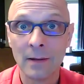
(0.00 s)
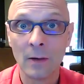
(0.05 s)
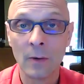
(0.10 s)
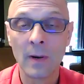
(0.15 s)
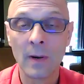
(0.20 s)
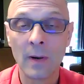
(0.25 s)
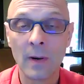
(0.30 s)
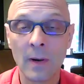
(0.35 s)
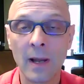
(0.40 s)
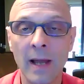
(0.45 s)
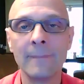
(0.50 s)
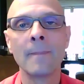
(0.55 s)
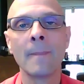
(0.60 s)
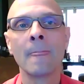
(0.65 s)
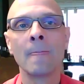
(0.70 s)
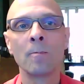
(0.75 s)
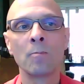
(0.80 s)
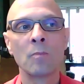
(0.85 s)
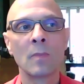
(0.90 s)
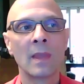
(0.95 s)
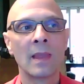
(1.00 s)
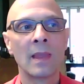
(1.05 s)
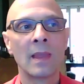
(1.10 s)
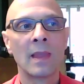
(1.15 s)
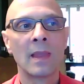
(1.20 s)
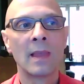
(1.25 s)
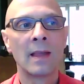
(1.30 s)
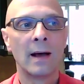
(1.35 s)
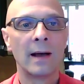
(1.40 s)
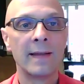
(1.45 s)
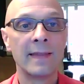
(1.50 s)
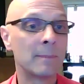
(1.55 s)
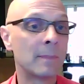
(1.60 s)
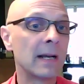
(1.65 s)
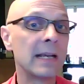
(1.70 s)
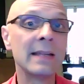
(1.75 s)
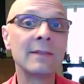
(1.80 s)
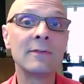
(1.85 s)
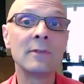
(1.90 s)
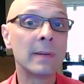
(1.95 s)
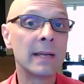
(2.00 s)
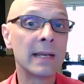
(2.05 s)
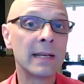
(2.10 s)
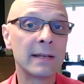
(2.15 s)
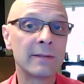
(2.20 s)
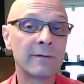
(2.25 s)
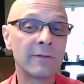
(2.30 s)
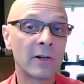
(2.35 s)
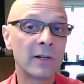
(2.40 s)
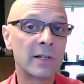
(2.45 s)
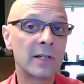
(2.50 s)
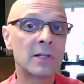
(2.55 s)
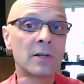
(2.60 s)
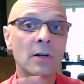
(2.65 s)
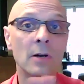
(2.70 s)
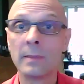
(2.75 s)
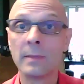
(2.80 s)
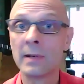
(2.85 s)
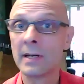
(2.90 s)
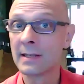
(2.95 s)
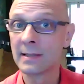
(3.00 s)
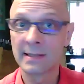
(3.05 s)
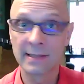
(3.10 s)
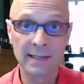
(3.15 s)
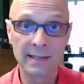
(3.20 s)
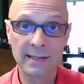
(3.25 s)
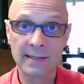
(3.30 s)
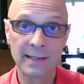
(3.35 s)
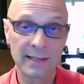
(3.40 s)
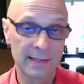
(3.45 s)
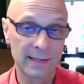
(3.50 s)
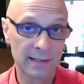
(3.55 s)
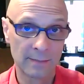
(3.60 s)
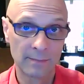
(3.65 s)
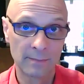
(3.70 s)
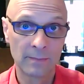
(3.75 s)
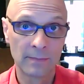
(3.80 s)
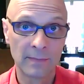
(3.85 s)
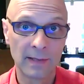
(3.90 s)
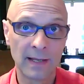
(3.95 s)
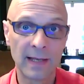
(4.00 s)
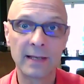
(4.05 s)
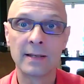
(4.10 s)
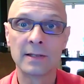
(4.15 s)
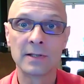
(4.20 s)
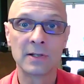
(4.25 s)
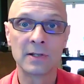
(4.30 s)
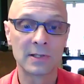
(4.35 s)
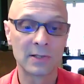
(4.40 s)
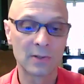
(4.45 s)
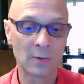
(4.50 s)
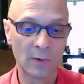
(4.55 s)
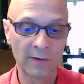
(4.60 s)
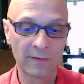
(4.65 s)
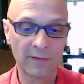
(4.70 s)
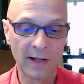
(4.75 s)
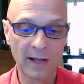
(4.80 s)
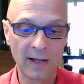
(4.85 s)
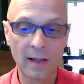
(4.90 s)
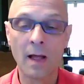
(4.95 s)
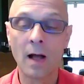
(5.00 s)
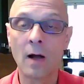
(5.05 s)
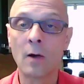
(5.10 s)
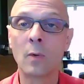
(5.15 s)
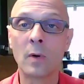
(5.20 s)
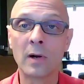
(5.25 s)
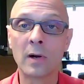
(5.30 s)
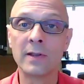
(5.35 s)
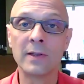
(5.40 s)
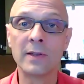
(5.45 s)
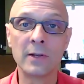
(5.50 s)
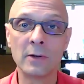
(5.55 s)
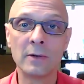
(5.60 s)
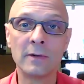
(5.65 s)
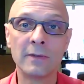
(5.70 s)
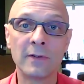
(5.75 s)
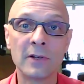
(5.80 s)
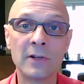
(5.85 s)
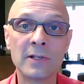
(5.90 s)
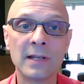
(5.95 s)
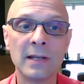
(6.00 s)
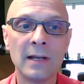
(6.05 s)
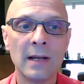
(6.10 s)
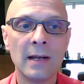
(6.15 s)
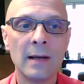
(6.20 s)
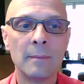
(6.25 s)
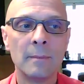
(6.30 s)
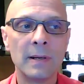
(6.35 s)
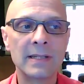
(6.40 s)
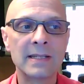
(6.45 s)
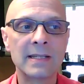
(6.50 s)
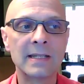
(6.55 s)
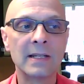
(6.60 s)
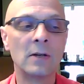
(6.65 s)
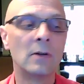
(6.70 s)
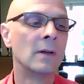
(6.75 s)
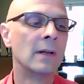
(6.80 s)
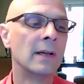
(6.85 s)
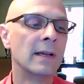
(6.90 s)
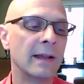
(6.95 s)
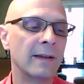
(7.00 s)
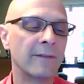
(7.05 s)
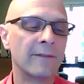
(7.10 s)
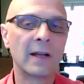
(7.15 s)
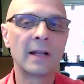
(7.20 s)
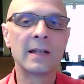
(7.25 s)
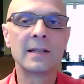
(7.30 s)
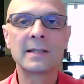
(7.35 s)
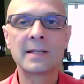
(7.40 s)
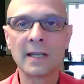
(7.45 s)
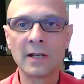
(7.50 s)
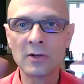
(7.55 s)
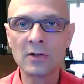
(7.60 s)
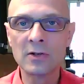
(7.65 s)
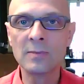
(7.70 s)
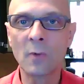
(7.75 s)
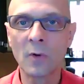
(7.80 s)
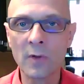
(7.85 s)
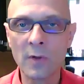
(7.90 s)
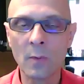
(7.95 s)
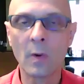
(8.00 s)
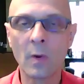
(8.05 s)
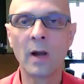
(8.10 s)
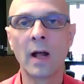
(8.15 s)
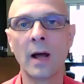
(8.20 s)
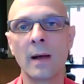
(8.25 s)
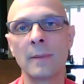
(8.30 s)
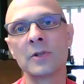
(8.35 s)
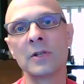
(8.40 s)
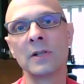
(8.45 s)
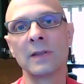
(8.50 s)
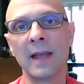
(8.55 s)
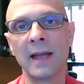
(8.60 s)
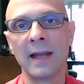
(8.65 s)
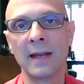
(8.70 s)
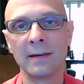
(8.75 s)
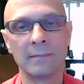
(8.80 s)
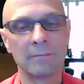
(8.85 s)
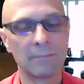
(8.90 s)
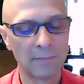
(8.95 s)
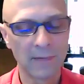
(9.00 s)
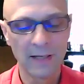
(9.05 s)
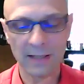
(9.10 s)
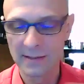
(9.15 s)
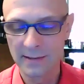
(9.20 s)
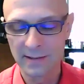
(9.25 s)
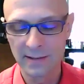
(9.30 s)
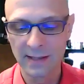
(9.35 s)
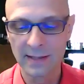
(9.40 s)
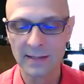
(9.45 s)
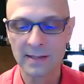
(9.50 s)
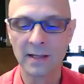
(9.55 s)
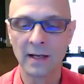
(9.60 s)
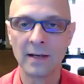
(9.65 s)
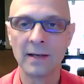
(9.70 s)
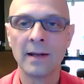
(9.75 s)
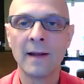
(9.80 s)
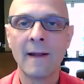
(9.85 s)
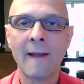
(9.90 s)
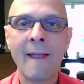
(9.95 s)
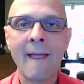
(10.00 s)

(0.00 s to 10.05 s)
Okay, and that might even be in a very deterministic system, like it's just sort of like clockwork in the universe. But still, if it considers more than one option, then it's done.